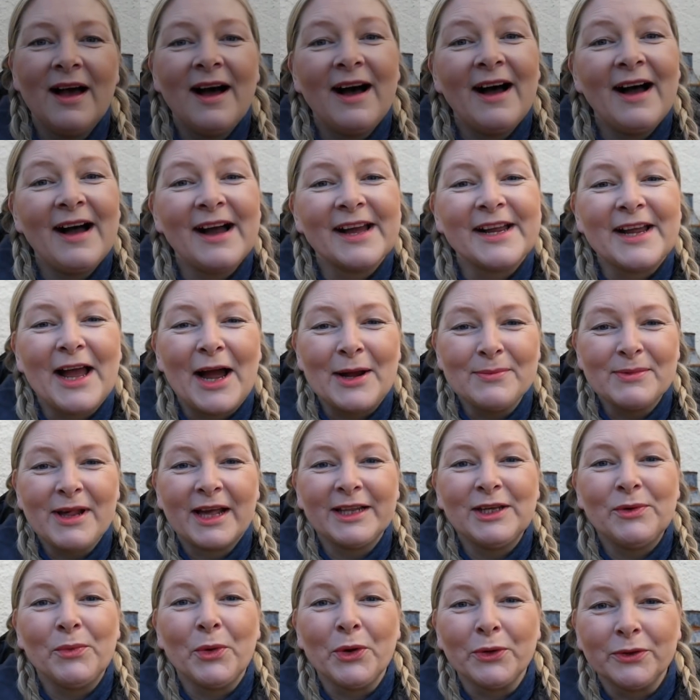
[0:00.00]
Hi, I'm
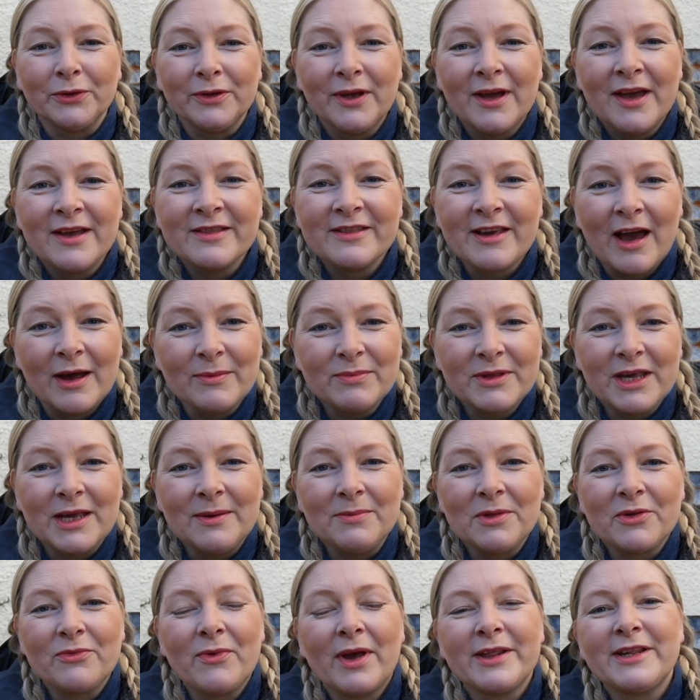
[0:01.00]
Dani Wootton, Time
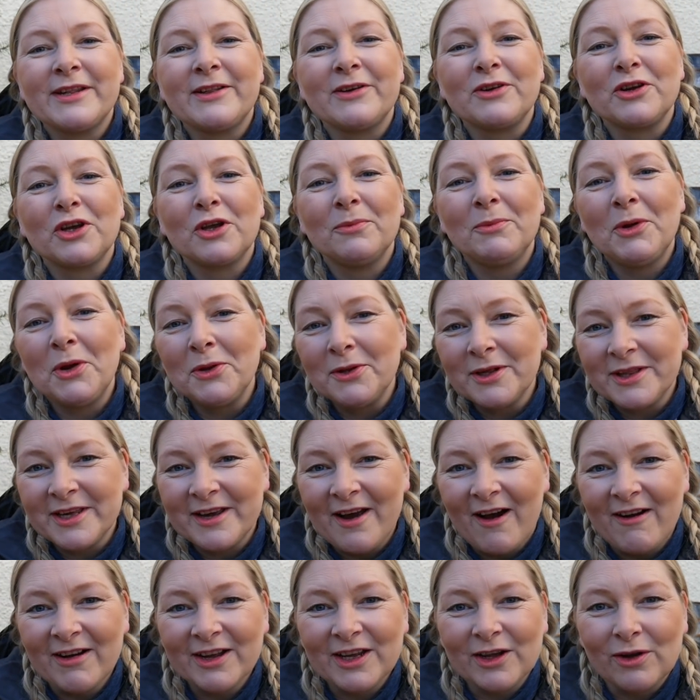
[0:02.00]
Team's resident
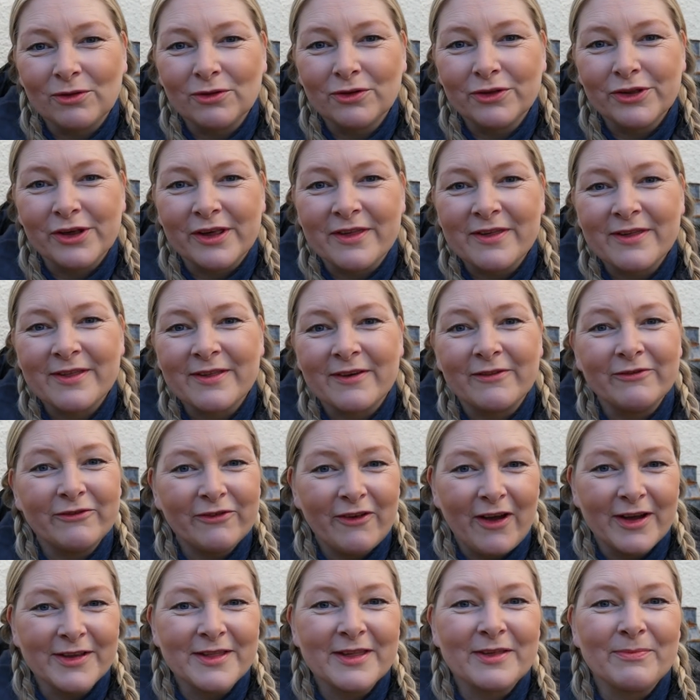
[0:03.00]
community archaeologist and
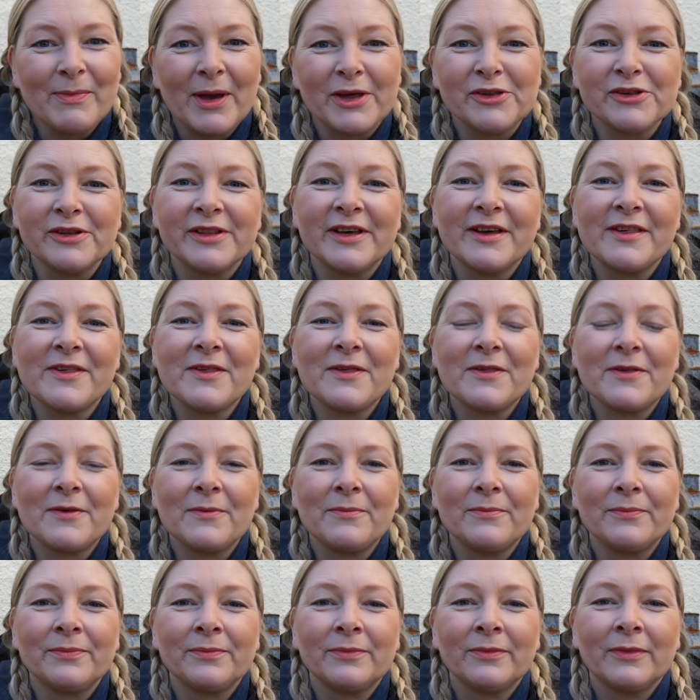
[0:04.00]
find
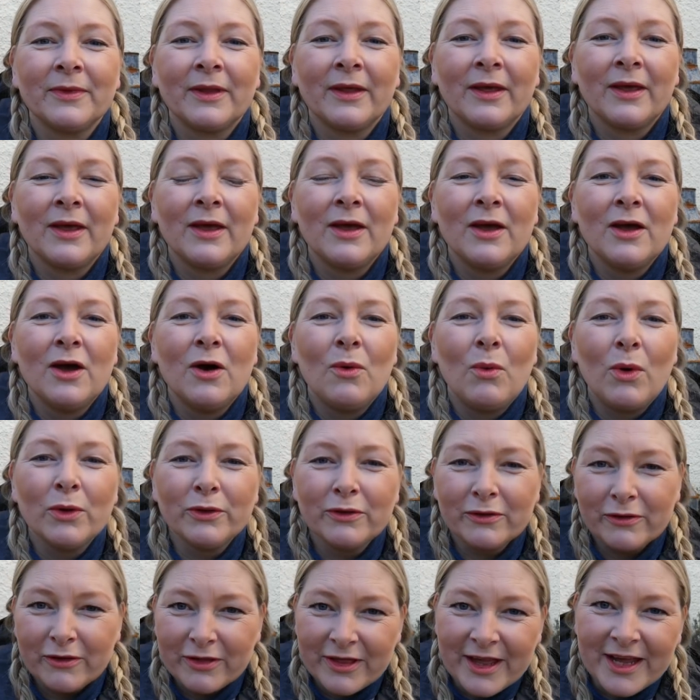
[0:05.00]
specialist.
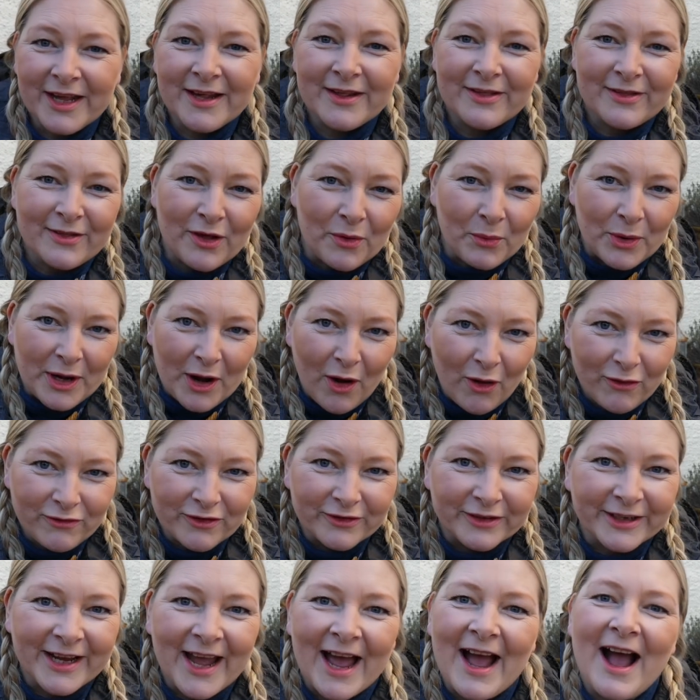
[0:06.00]
One of the things that we
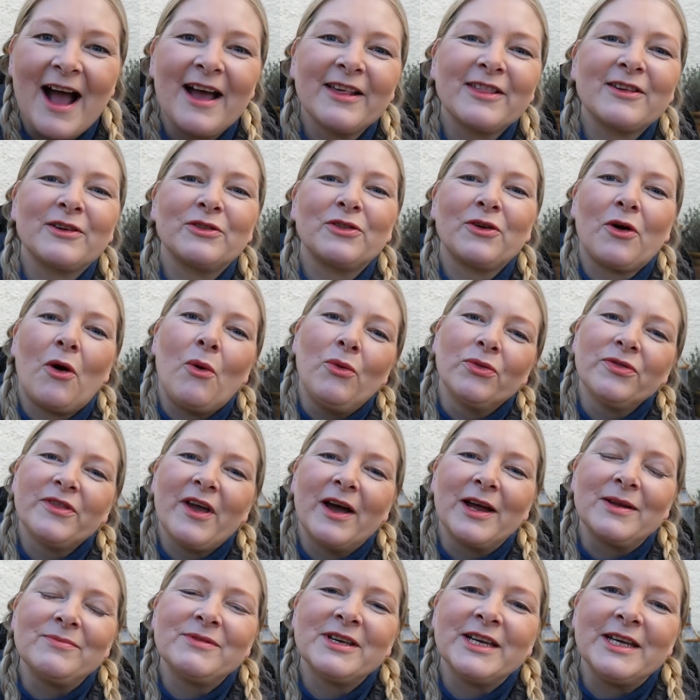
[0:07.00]
often get asked on
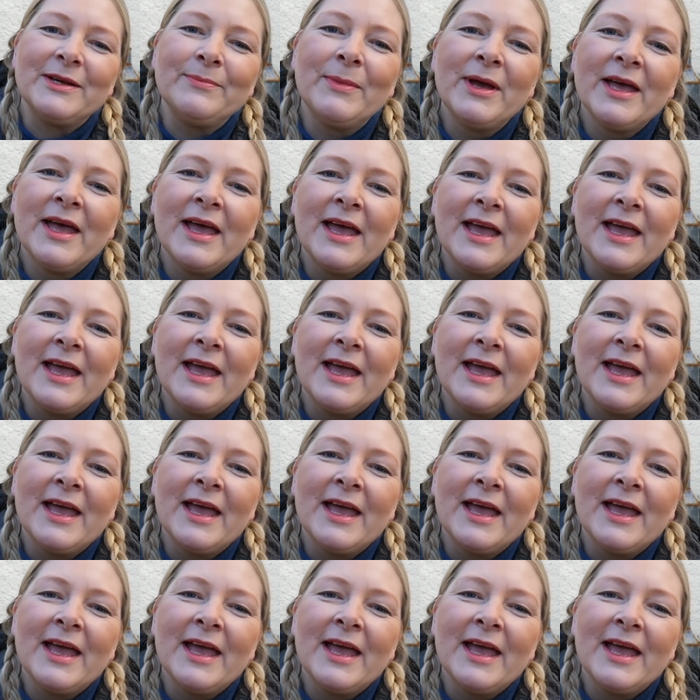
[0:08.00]
Time Team